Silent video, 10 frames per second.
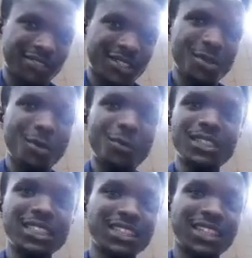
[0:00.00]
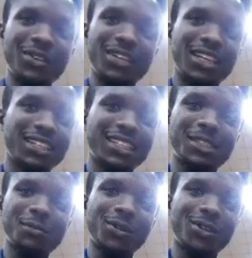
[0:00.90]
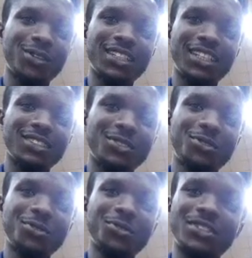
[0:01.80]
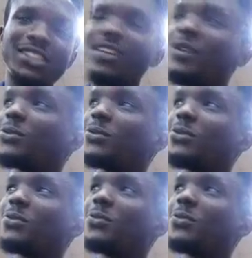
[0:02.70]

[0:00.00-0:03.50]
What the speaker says: So with this now you can explore, you can do whatever you want to do,